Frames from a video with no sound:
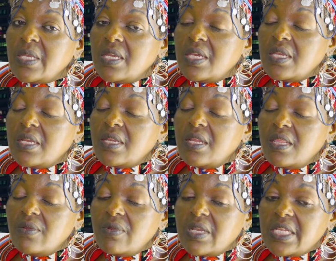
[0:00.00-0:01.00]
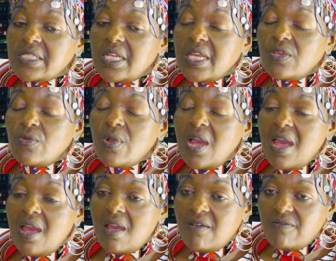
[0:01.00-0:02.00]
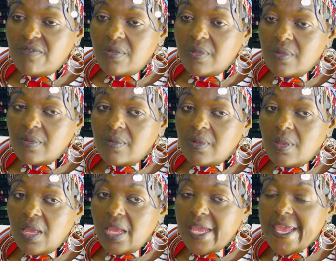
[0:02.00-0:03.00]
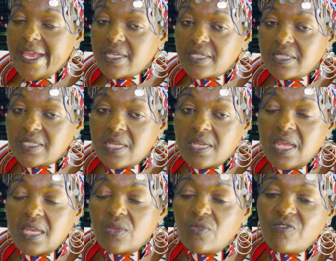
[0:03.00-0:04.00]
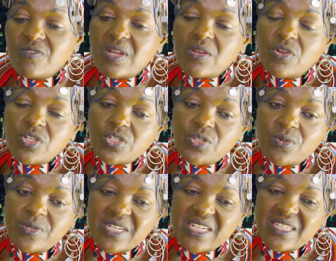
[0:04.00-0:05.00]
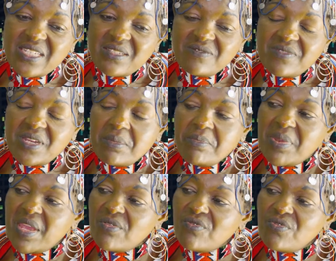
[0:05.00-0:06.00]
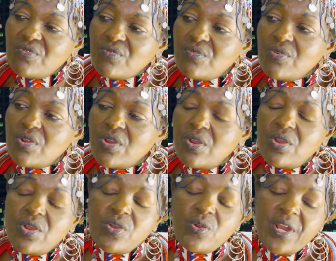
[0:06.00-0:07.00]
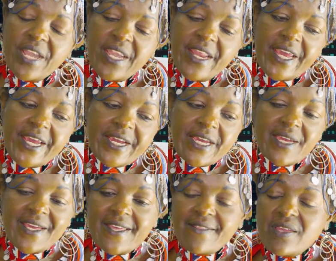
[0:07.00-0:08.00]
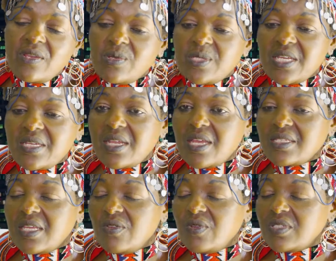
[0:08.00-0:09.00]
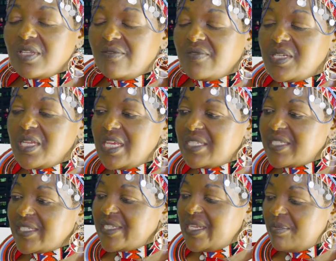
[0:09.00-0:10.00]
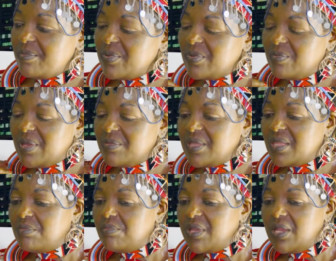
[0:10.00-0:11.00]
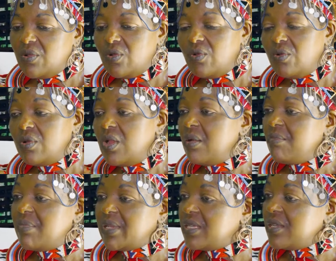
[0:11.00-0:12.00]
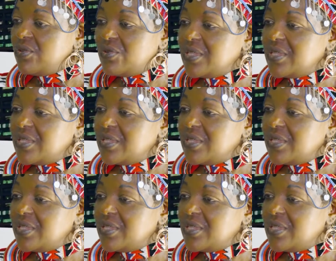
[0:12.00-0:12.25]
And another one is like you have aches, like you feel your shoulders is very painful, your neck. Then you start asking yourself, did I sleep maybe the pillow? But no,